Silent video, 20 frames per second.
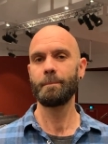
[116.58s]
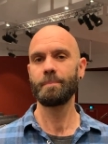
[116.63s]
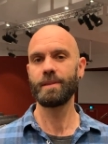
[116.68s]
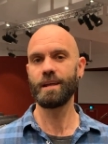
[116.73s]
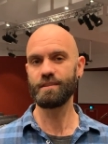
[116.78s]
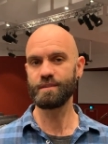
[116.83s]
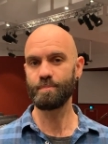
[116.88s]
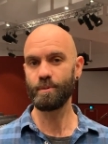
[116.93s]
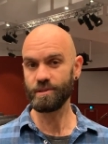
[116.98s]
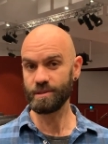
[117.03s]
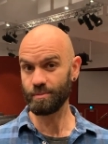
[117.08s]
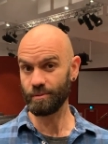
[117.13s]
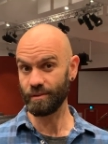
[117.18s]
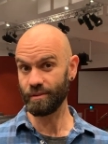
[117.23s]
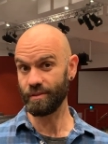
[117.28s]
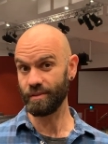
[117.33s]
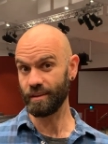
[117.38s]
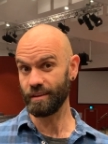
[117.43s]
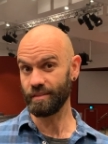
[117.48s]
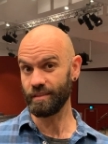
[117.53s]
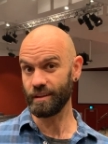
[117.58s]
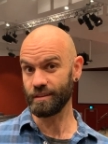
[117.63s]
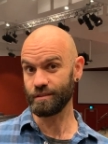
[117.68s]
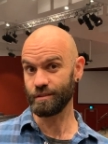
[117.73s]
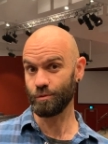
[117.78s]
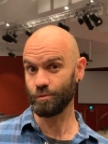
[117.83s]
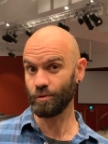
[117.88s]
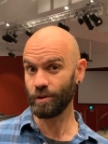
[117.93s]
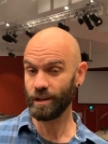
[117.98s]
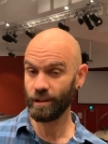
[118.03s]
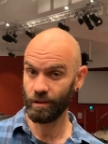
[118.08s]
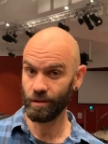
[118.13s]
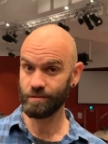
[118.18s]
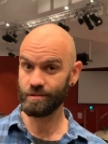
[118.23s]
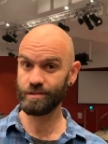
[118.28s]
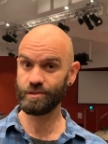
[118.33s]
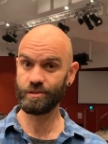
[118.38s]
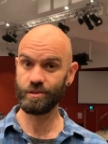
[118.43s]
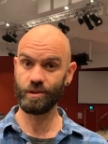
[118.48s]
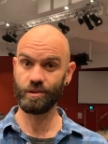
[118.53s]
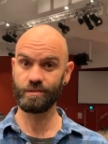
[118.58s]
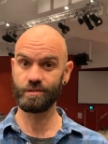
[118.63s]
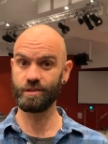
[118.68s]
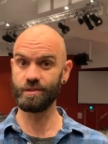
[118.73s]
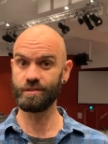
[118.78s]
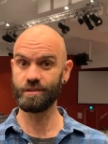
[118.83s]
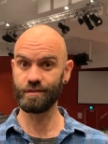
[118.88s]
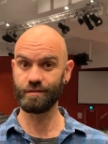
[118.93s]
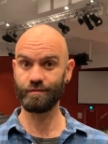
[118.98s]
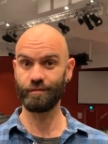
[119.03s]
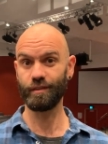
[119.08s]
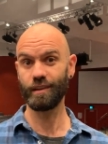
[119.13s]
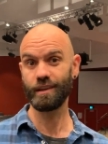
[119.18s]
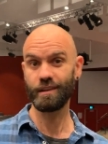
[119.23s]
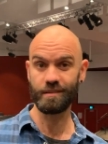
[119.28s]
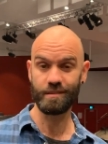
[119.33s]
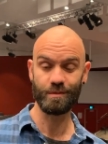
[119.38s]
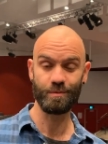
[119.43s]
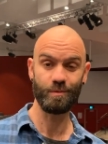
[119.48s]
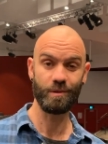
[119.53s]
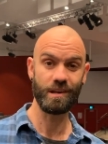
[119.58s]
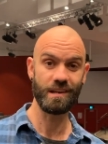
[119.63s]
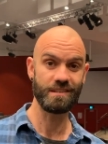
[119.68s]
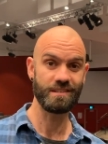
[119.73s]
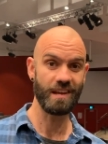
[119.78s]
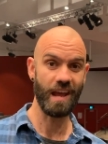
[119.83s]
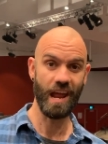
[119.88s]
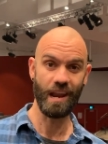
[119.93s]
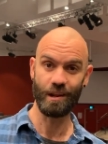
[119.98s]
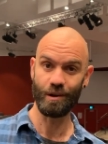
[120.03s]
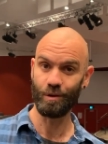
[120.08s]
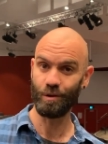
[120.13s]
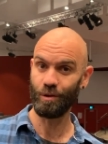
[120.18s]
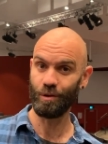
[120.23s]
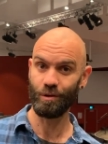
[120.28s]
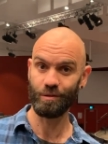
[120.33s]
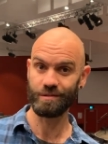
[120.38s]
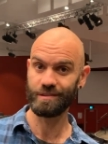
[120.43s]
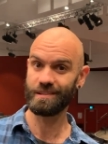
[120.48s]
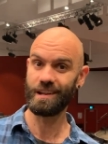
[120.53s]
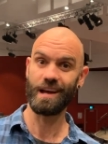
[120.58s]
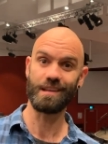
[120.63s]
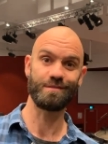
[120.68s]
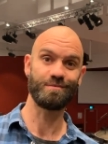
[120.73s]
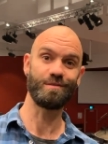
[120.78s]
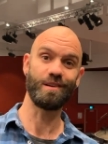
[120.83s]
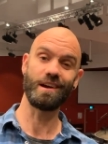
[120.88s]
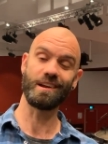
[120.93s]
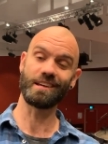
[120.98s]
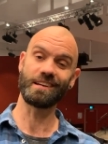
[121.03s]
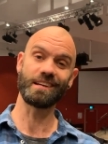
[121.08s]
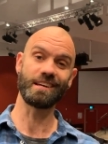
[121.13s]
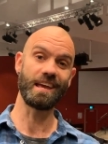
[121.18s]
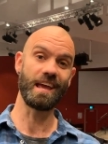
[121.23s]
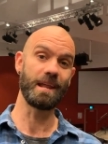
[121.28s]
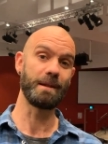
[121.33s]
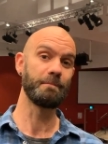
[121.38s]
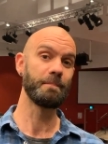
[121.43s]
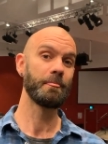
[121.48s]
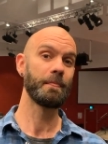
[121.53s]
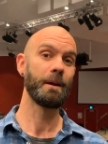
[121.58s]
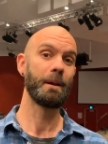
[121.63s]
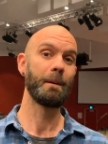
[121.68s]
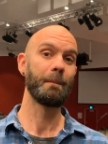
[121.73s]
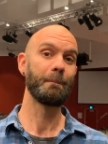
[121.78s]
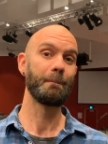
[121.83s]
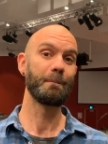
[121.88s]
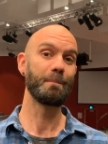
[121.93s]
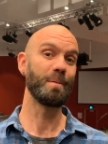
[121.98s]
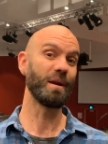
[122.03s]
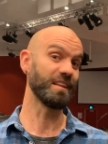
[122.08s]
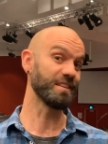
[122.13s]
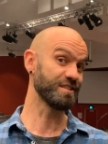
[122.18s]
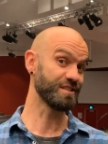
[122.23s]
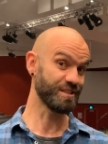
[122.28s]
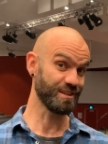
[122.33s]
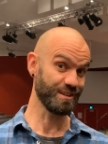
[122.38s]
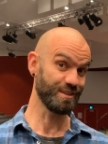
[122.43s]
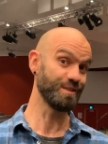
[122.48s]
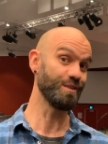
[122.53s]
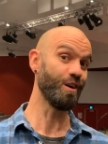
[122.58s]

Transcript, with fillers: Now, it's possible to think that to relaunch church, you just flick a switch and it all starts running again, but it's just